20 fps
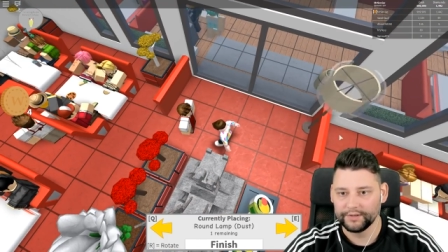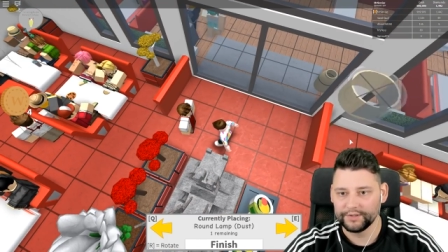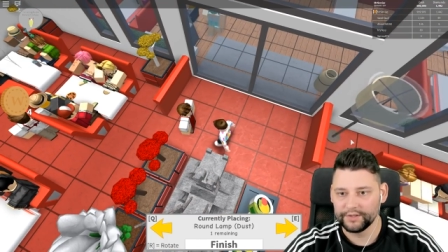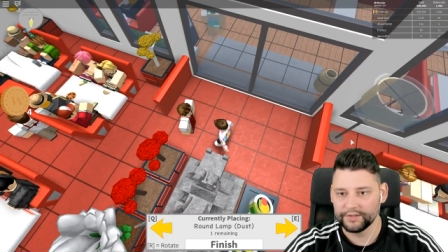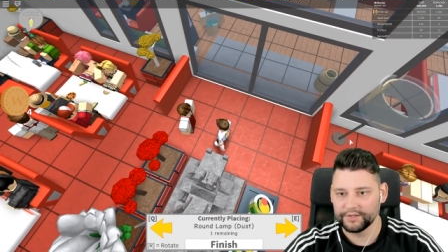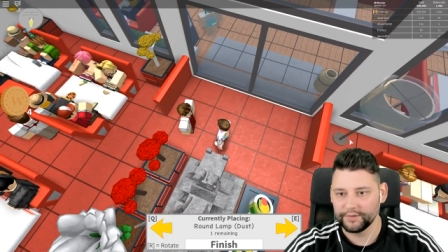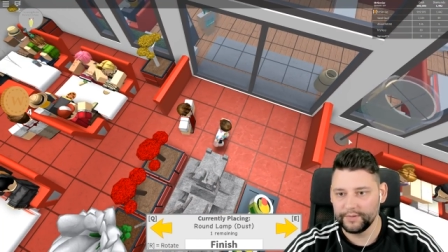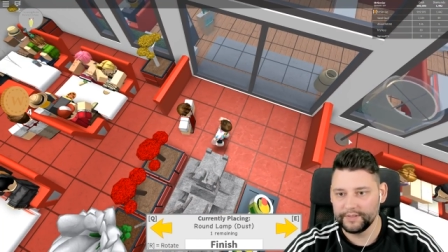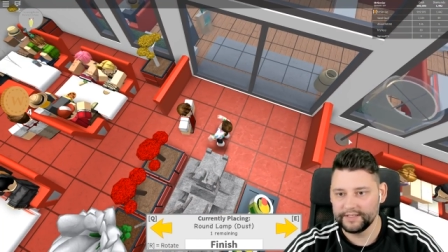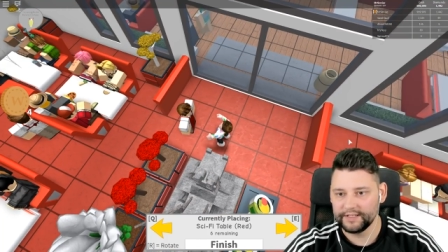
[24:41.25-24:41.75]

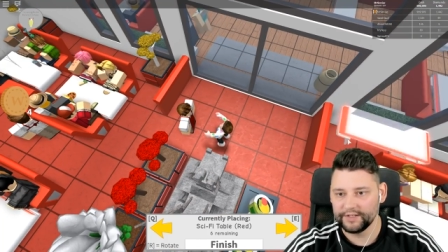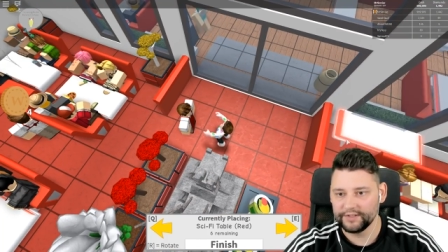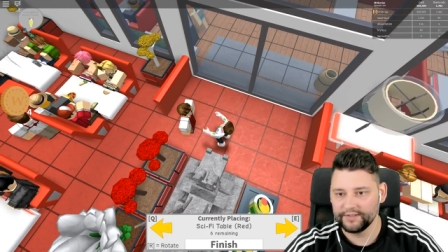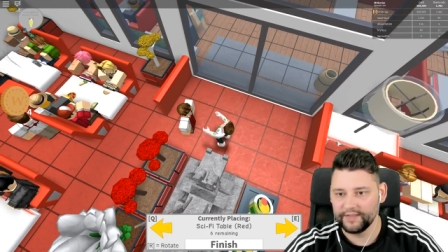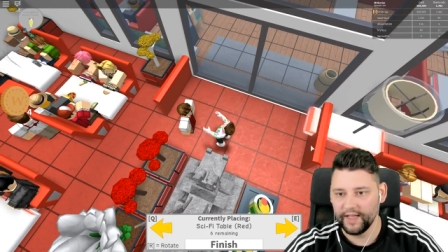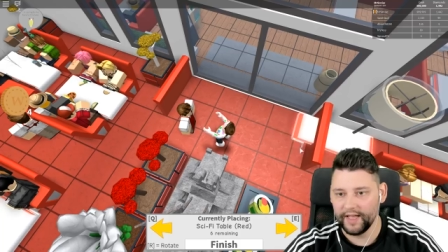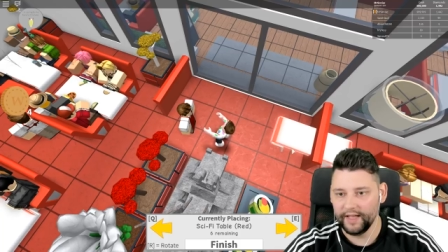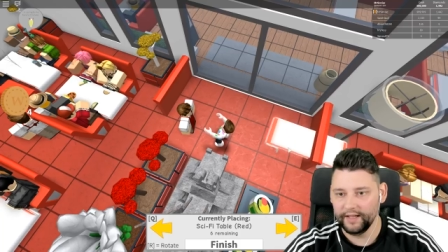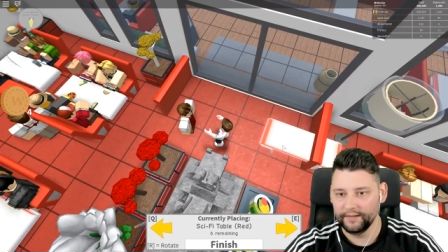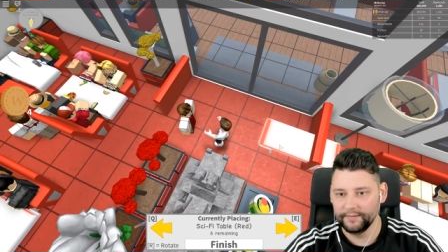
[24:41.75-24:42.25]
Should I squeeze it just
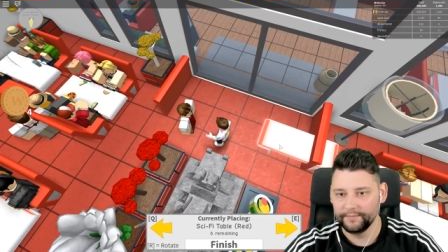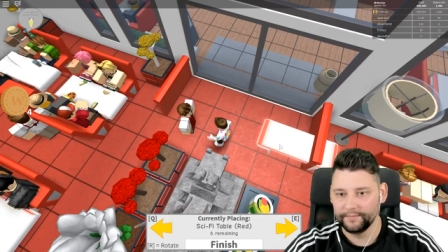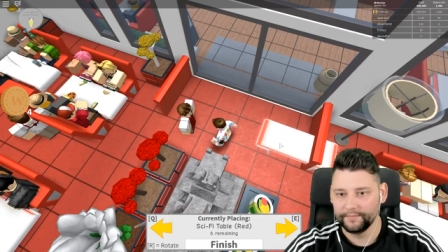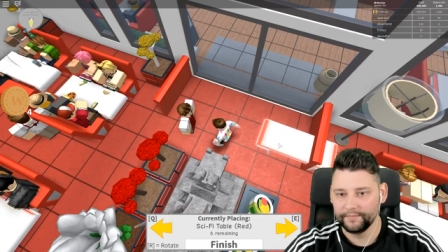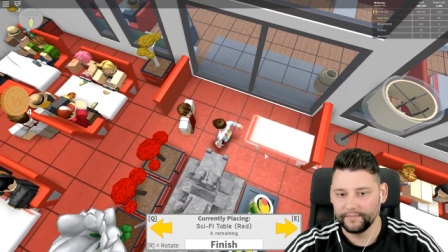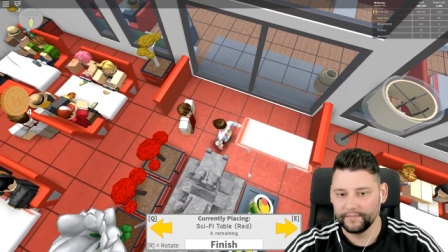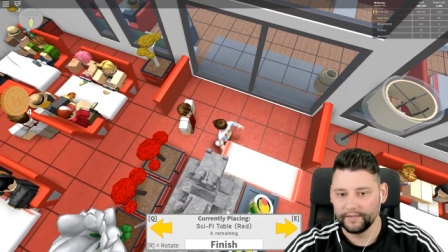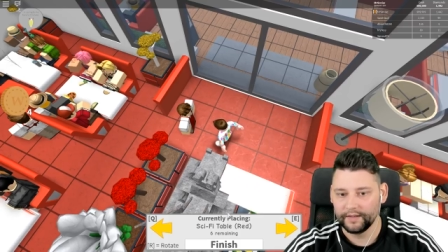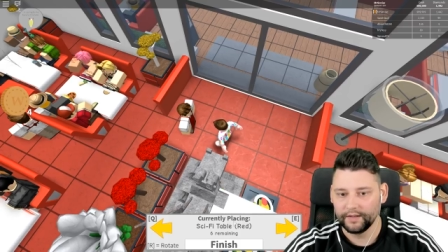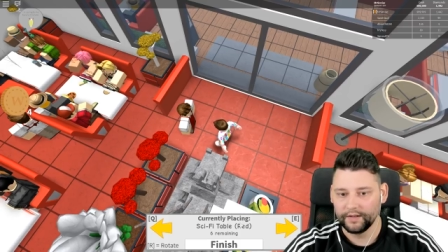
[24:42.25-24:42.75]
there?
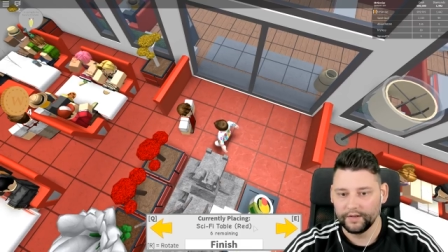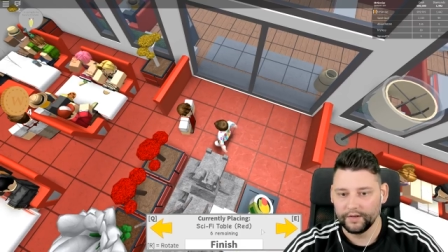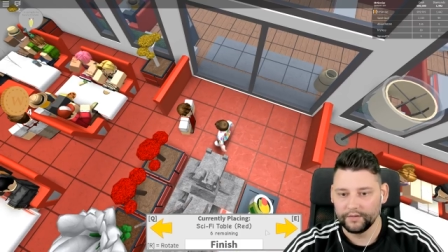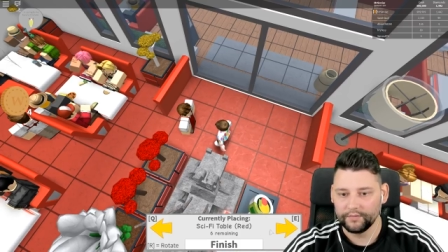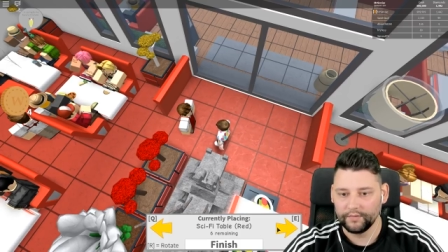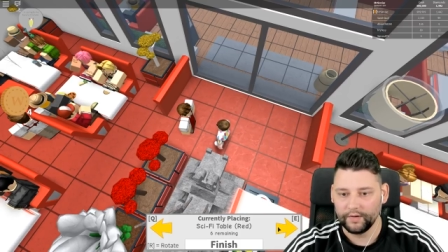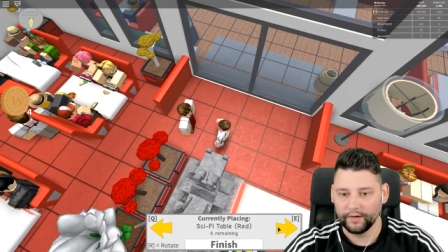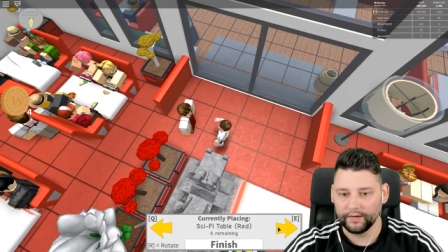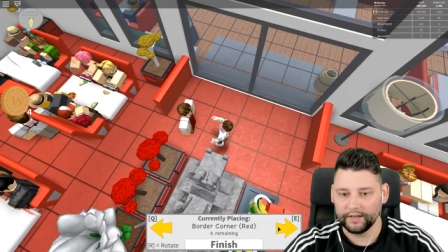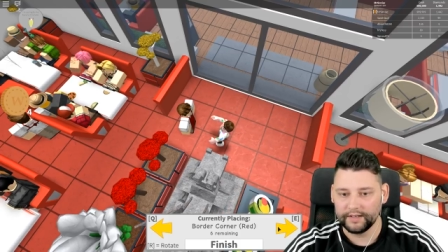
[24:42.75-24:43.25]

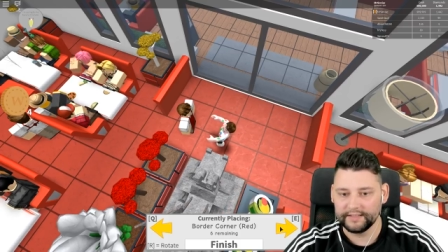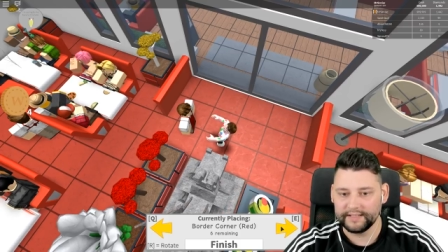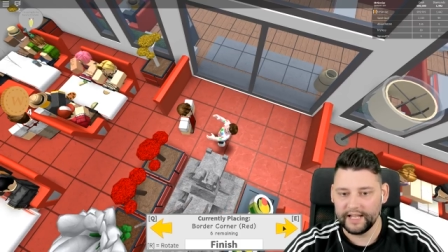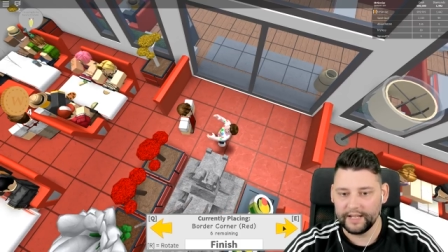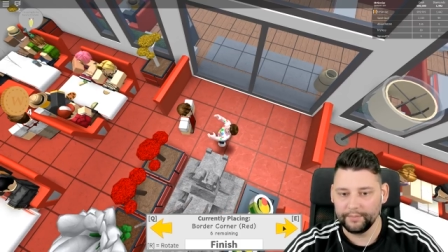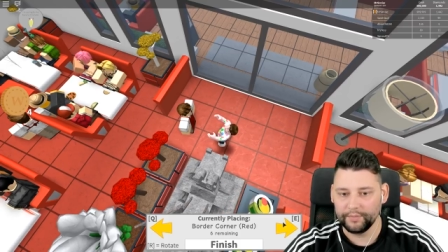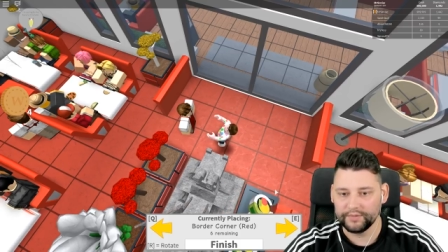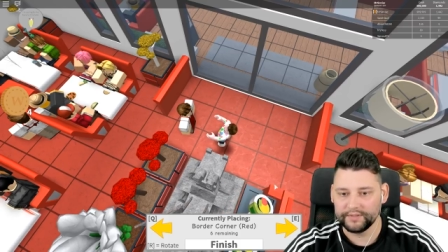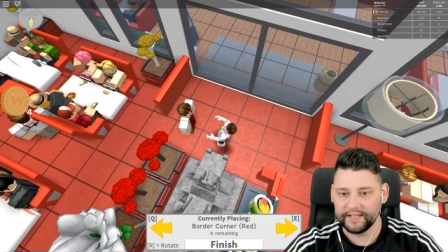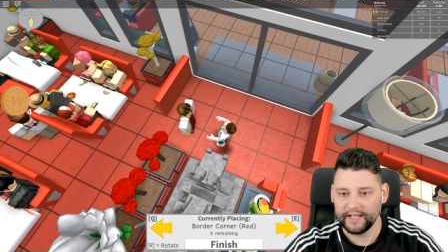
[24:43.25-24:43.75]
Right, I've got the
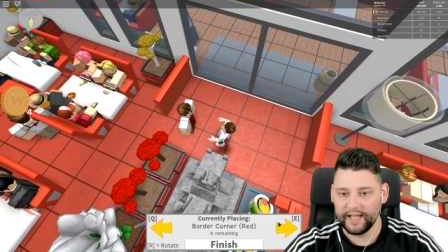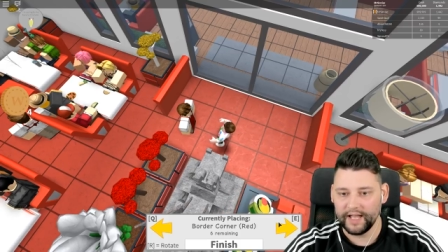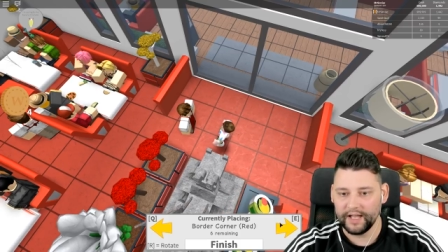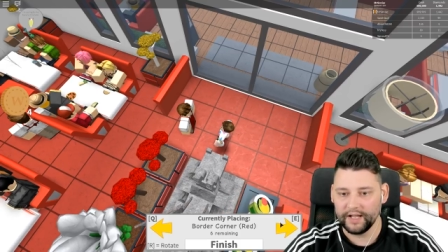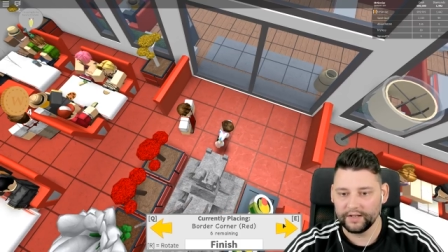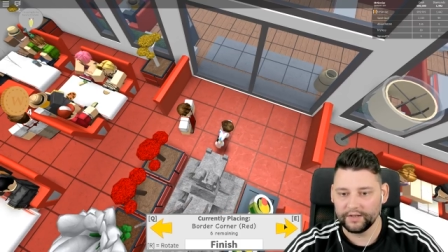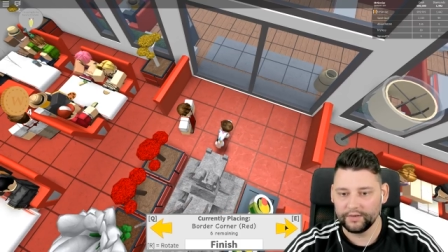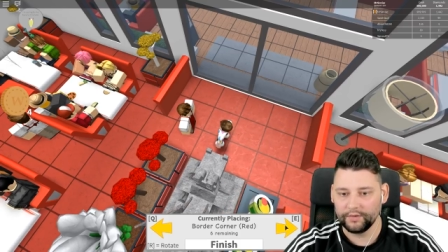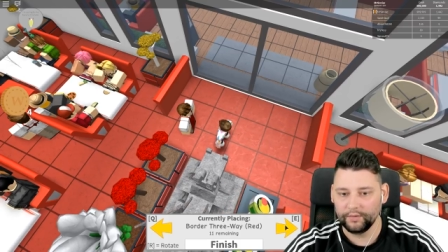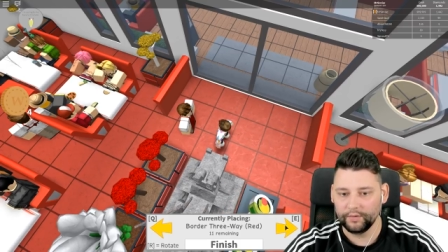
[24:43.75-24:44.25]
tables
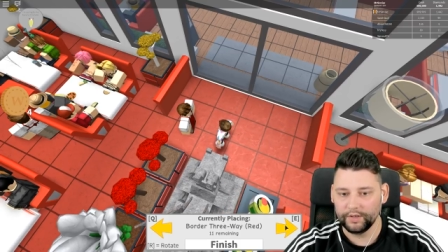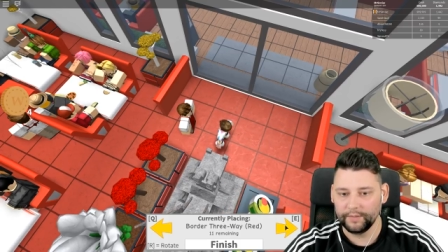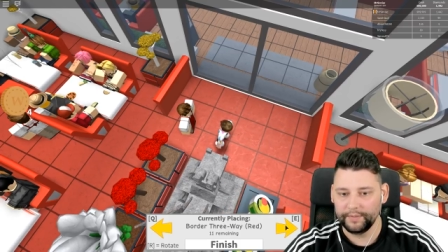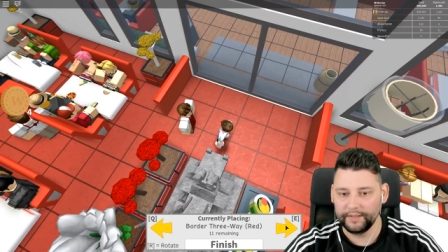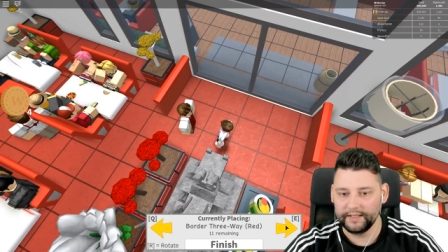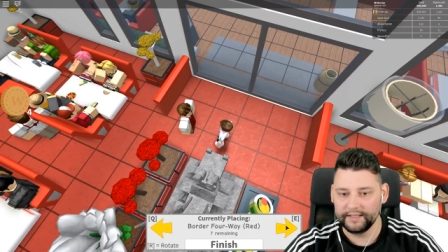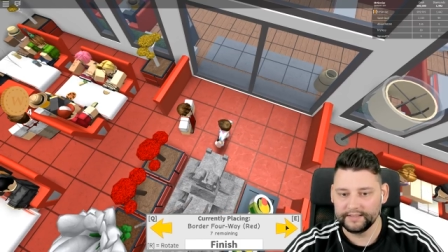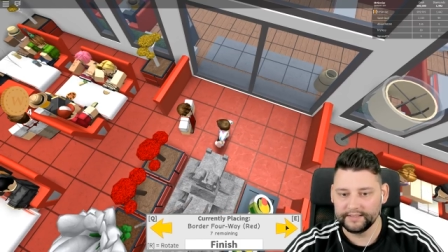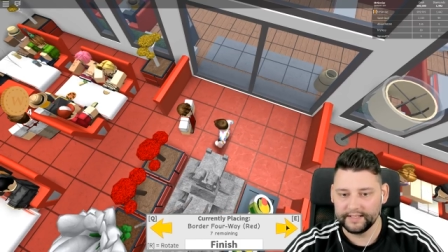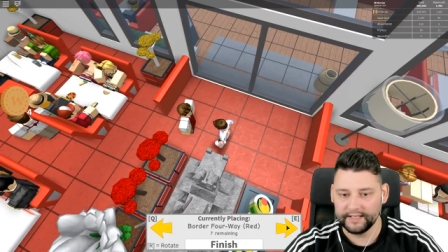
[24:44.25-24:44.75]
there. Corner
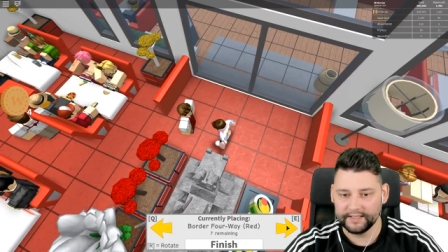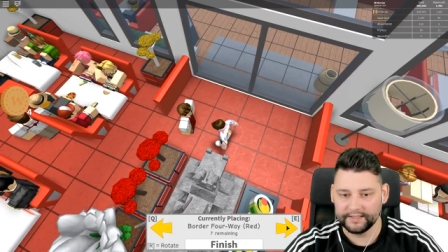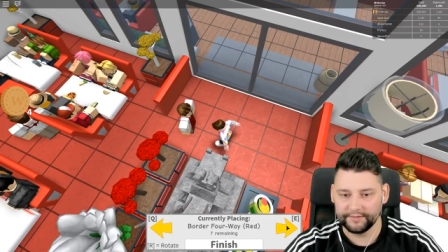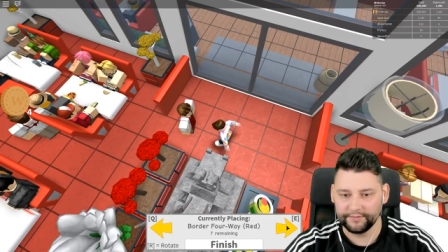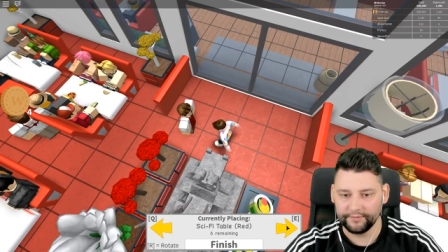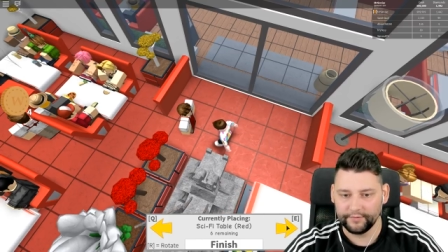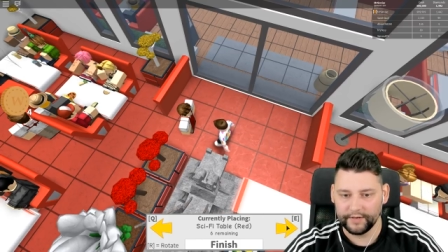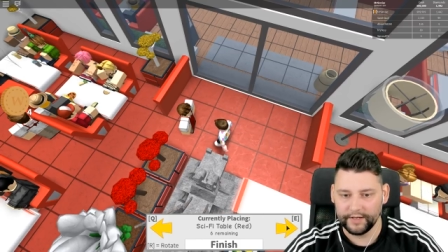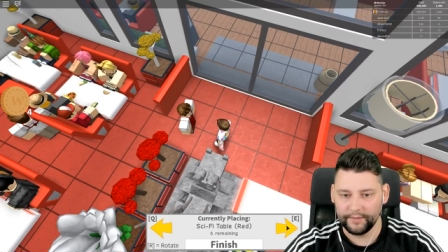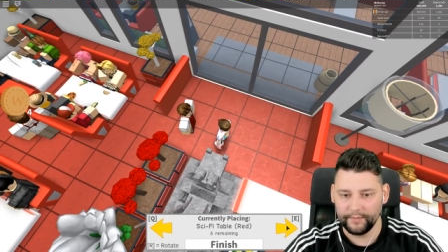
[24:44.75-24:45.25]
pieces.
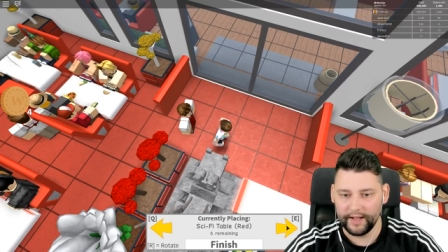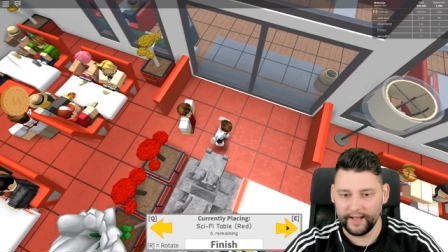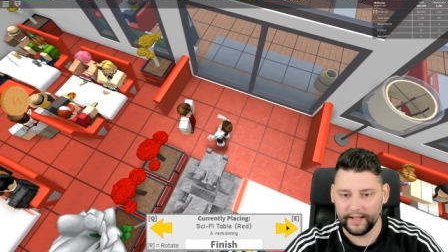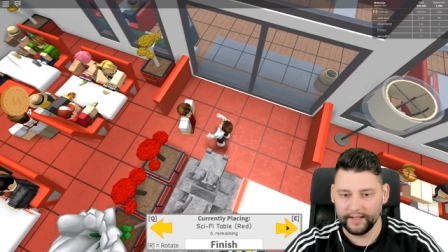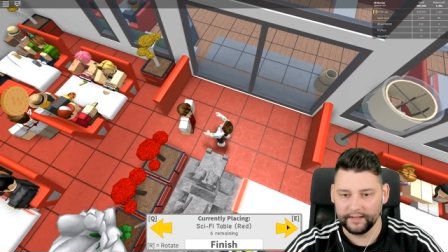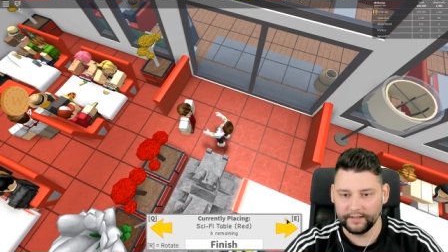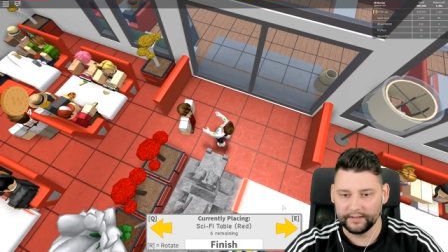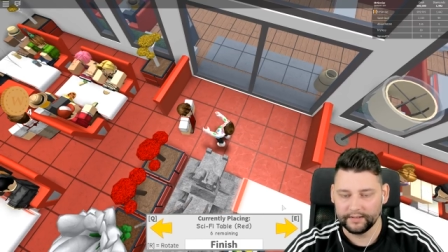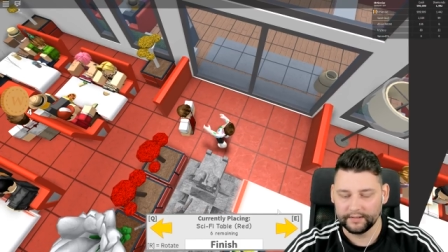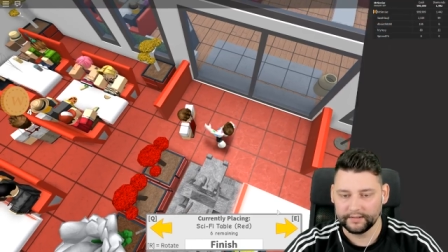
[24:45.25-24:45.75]

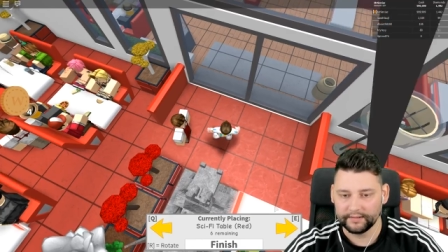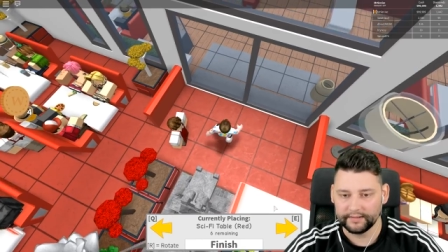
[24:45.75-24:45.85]
Freeway.